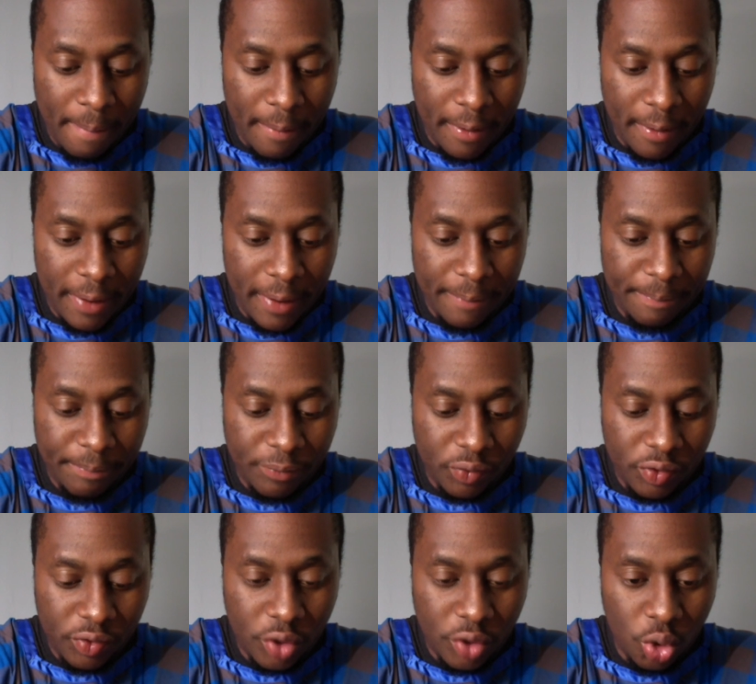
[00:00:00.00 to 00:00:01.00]
right?
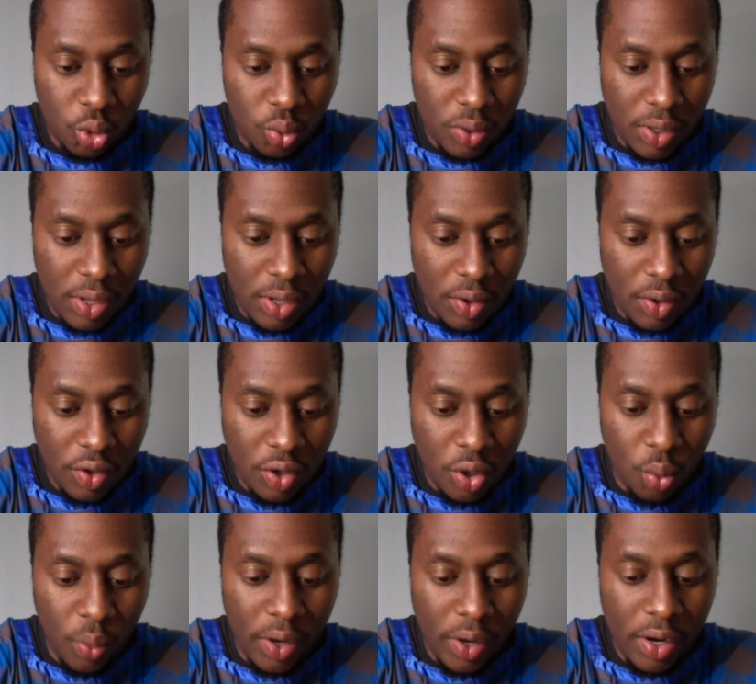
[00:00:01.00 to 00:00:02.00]
So,
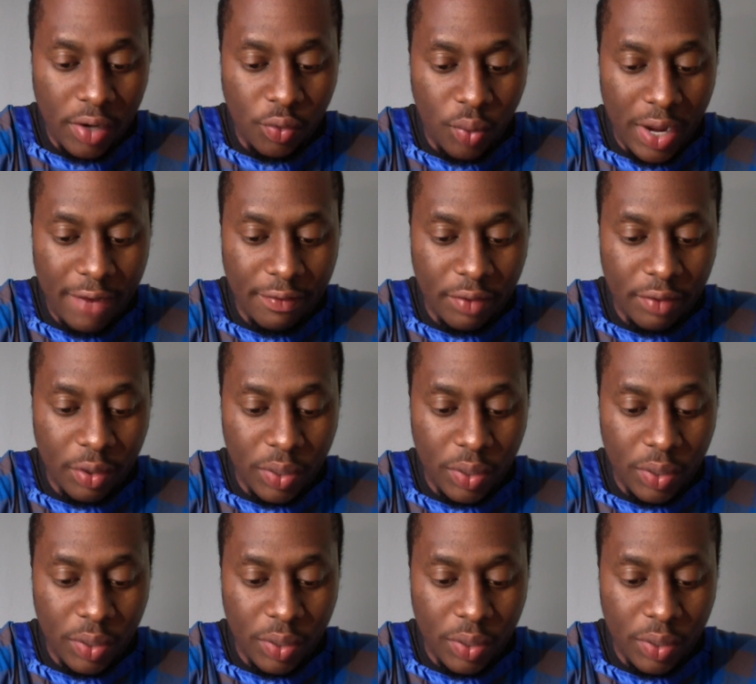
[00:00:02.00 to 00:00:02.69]
we're unwavering.